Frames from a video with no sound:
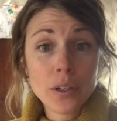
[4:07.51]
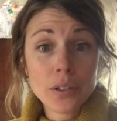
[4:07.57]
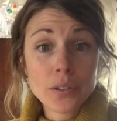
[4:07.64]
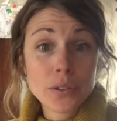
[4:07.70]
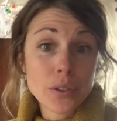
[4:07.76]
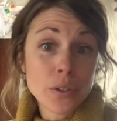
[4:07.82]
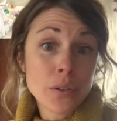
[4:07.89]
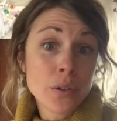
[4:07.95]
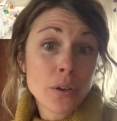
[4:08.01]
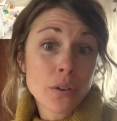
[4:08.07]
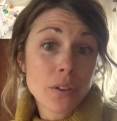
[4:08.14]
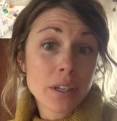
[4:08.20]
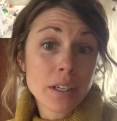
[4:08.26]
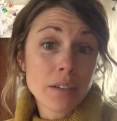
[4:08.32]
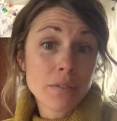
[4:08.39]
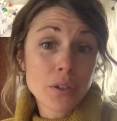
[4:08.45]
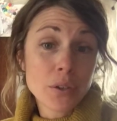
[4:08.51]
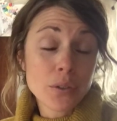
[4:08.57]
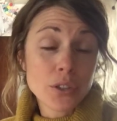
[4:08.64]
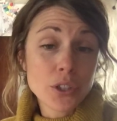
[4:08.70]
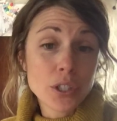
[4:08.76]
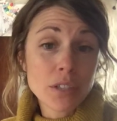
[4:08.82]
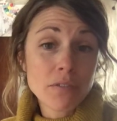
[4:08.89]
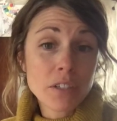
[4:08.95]
So you know that if you
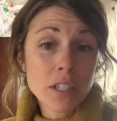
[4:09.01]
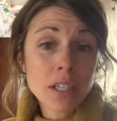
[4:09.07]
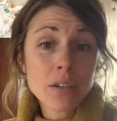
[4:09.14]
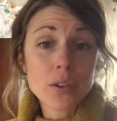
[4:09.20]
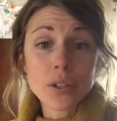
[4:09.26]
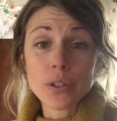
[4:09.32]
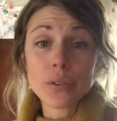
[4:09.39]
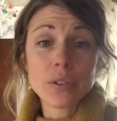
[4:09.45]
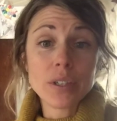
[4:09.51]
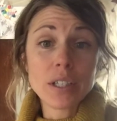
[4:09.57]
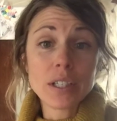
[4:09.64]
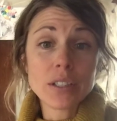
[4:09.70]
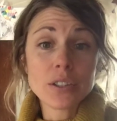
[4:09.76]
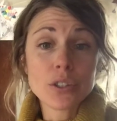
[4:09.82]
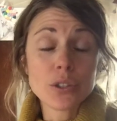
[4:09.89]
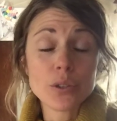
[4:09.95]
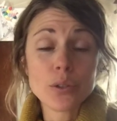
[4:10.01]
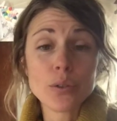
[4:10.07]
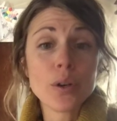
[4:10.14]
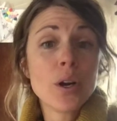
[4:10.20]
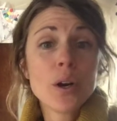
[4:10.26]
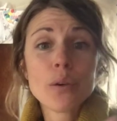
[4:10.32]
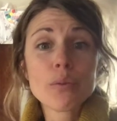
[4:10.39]
achieved it, or you need to